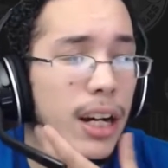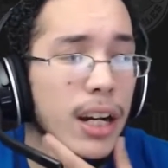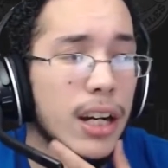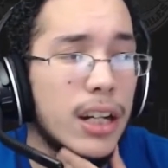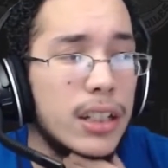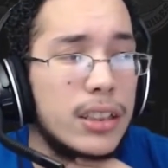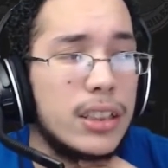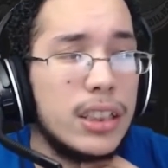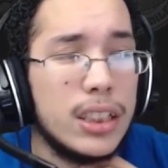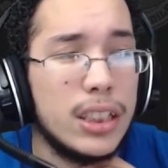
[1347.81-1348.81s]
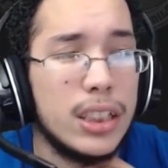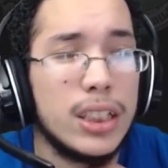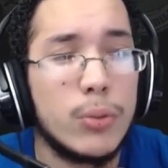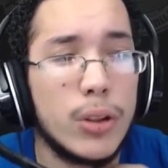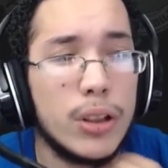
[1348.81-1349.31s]

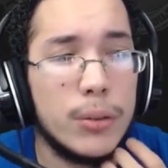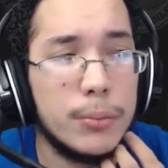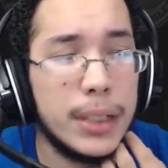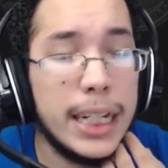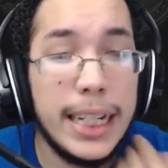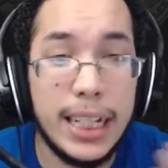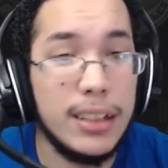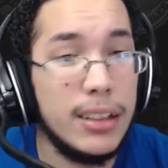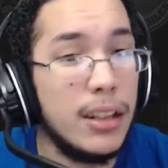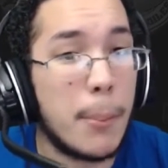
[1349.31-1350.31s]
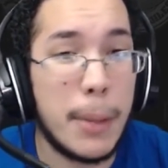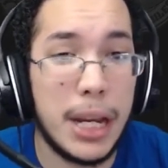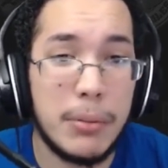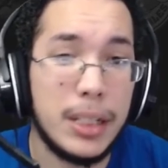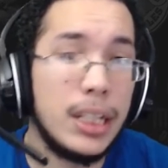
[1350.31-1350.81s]
The Rotom Heat
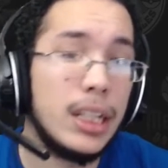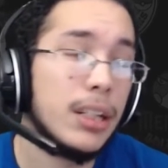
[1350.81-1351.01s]
maybe.